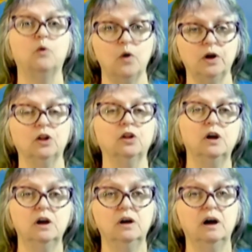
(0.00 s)
boil
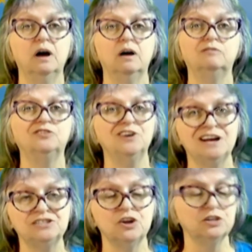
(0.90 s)
for a
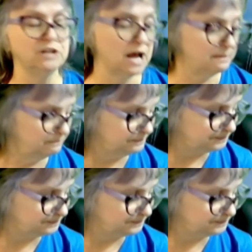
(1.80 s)
nice long time.